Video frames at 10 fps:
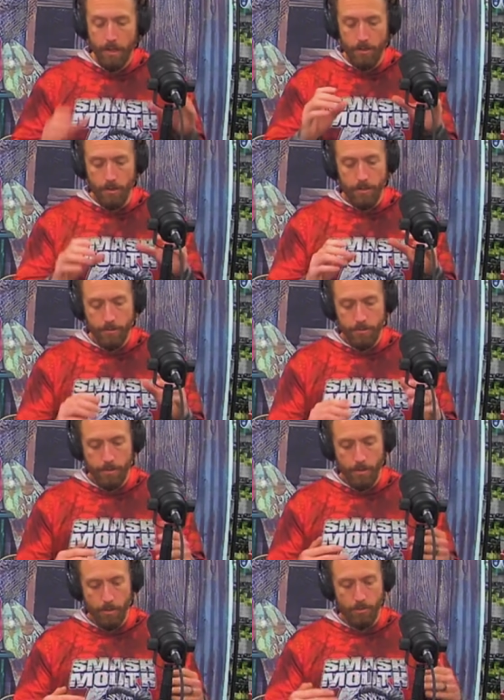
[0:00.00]
Look at those
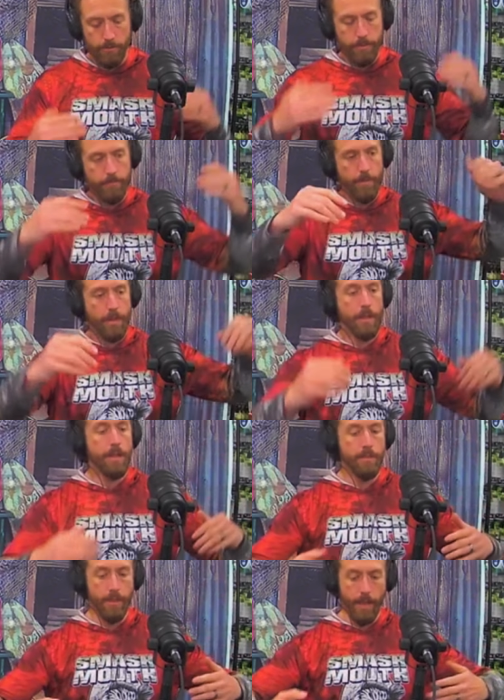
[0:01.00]
coves
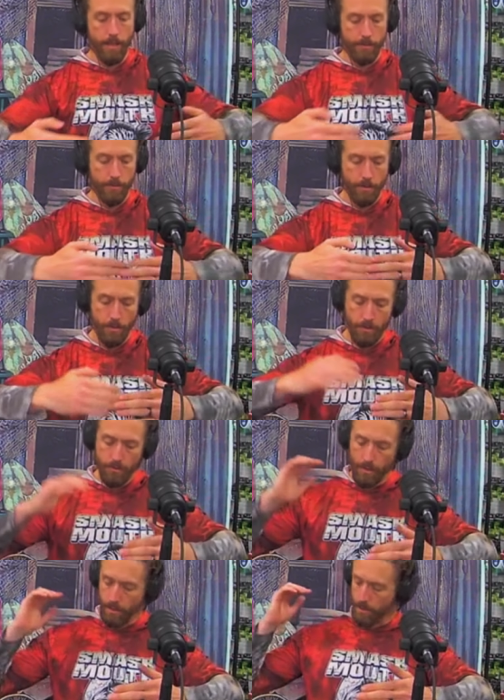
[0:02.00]
that
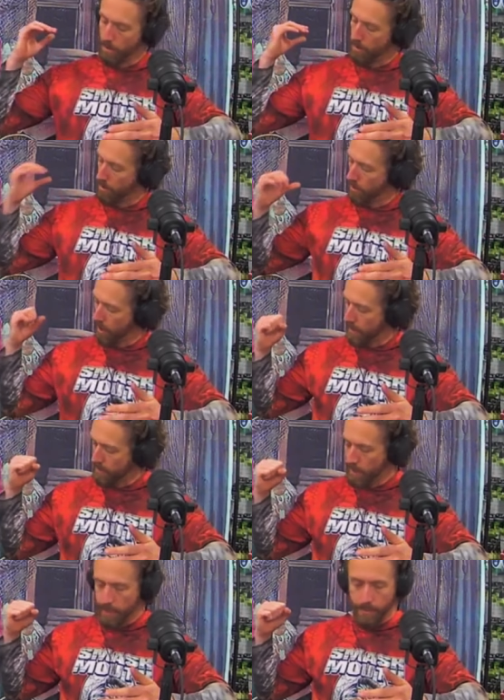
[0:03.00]
the
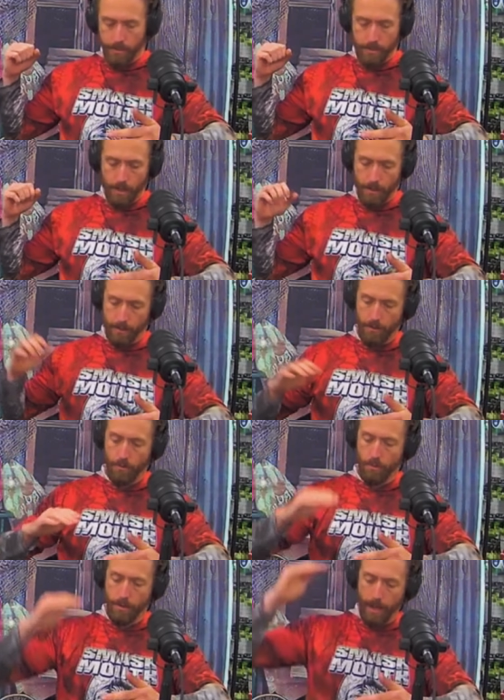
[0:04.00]
setting sun
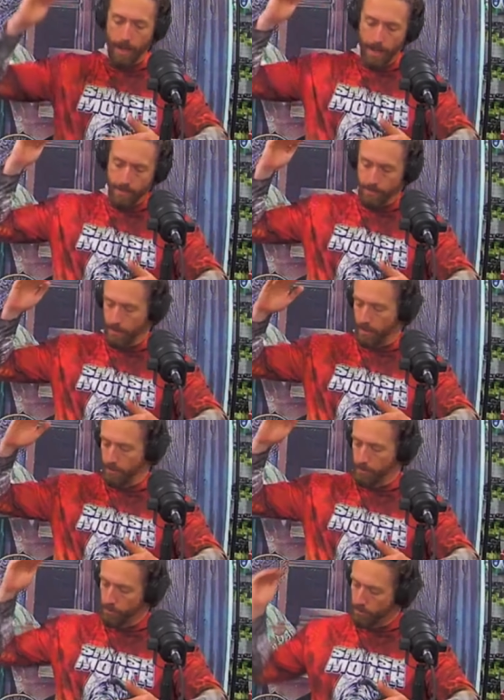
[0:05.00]
or the high
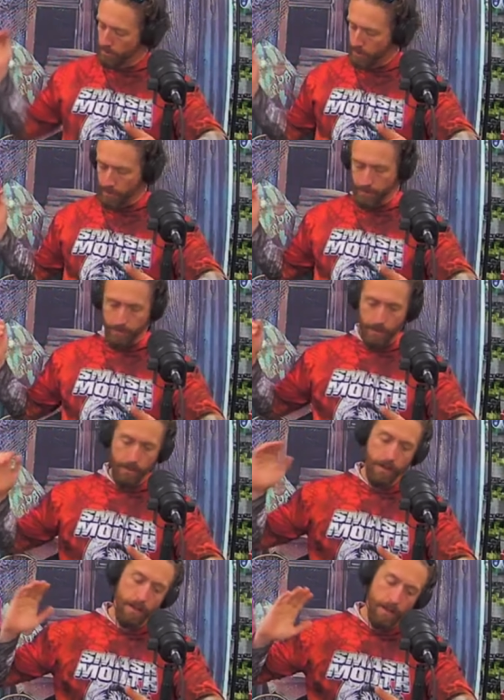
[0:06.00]
sun to the setting
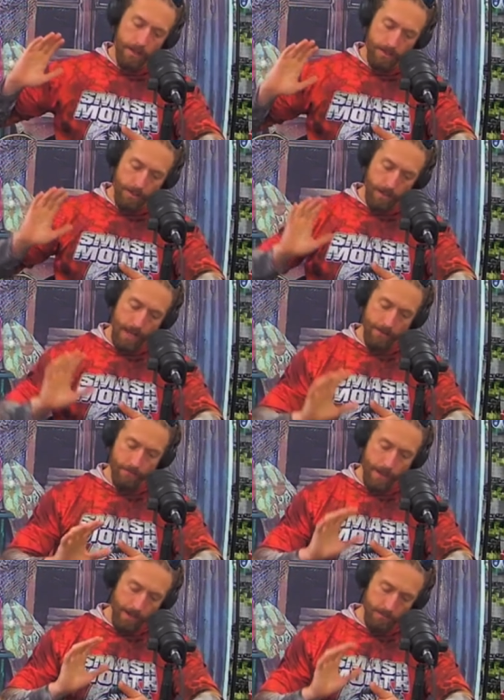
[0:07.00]
sun is going to have
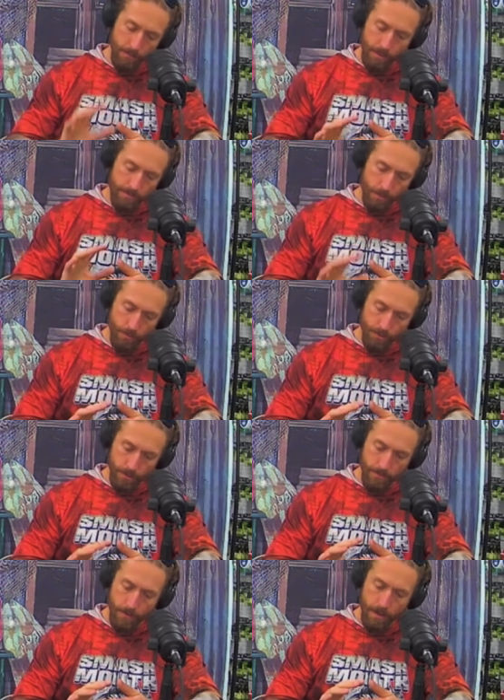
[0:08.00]
maximum
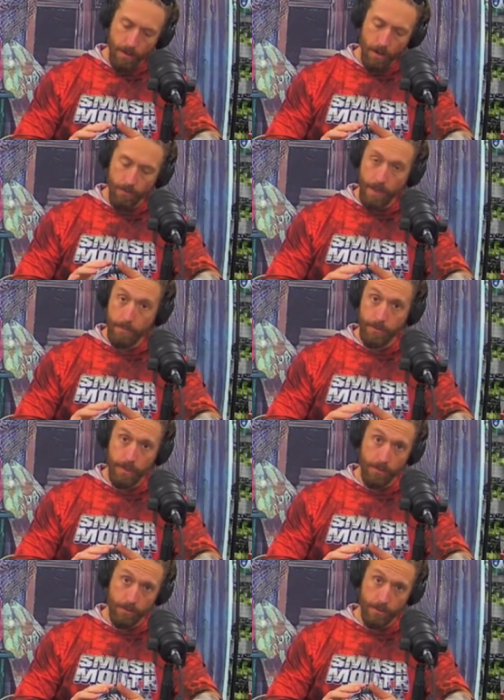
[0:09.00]
exposure on that
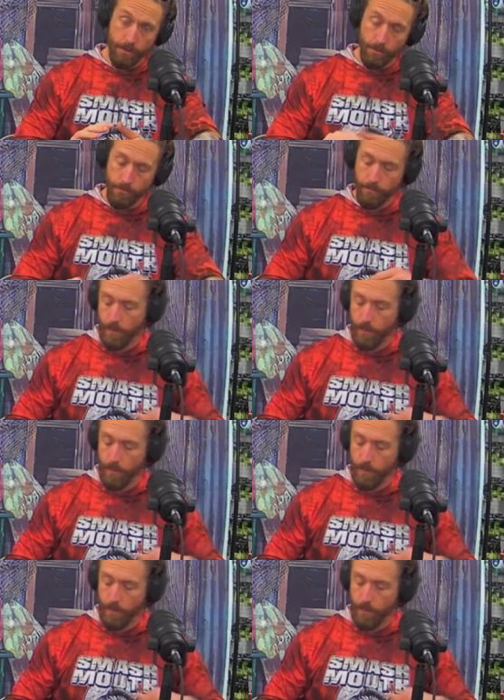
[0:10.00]
particular cove.